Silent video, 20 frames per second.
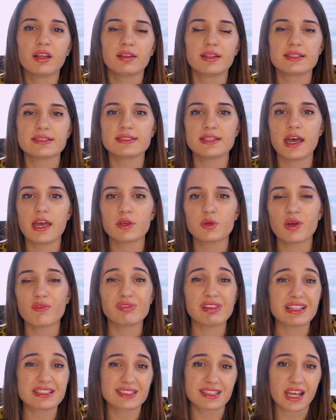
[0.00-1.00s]
let's say you
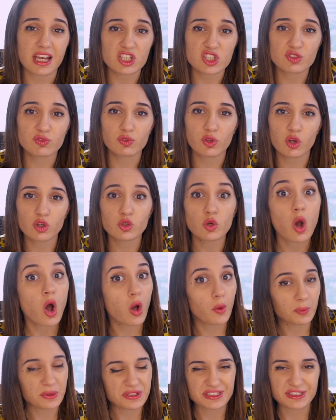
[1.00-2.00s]
have less cash flow, you
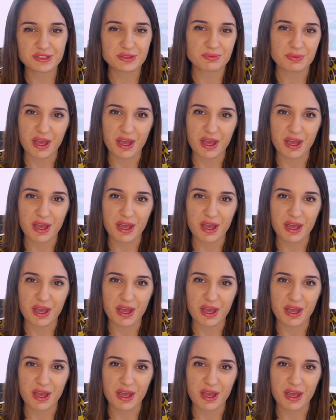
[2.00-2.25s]
always need to